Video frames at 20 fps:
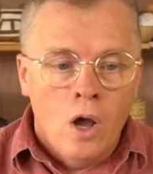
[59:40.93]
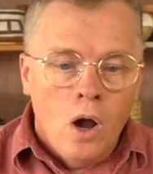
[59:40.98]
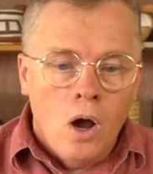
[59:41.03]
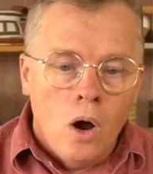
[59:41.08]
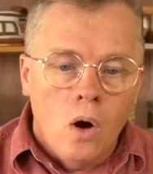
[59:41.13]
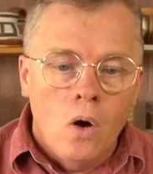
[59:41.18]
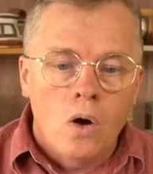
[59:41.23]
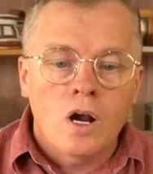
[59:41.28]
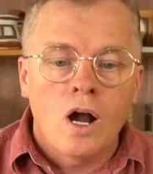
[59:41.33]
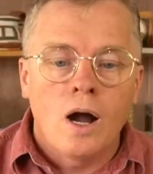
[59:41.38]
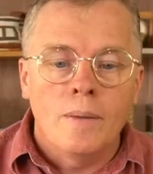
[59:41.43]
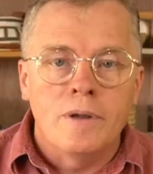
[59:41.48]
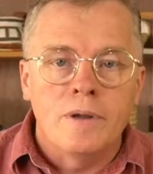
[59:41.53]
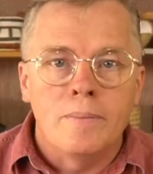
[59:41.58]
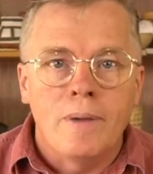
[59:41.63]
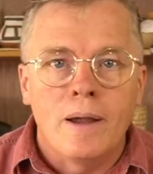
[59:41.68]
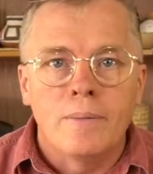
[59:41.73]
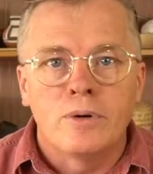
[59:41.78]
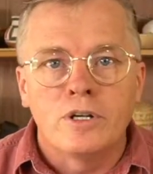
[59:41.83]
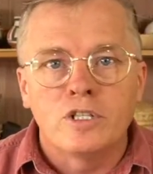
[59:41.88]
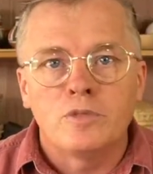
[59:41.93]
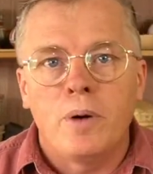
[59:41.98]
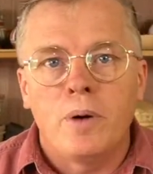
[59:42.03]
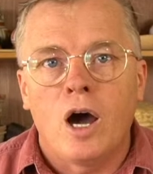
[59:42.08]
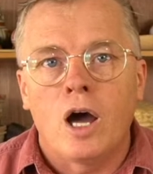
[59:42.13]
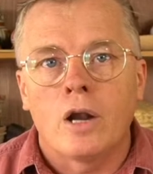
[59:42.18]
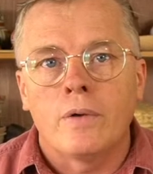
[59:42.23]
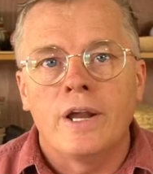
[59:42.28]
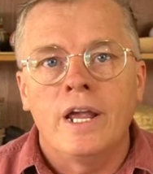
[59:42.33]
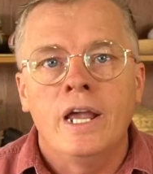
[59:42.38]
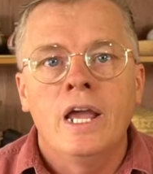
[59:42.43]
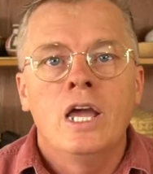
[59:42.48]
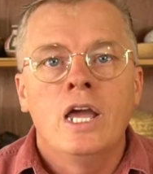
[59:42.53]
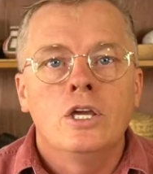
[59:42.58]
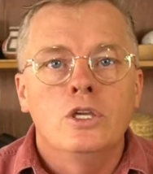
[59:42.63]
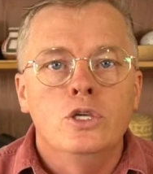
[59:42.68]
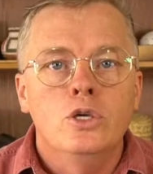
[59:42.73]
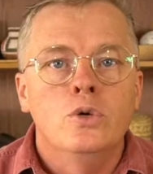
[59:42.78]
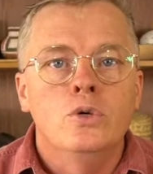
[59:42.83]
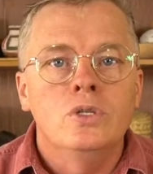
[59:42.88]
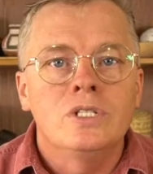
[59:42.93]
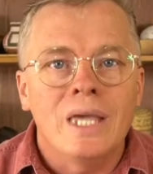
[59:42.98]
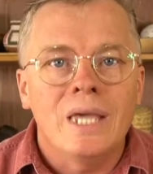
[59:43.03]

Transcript: Hohokam and Mimbres pottery use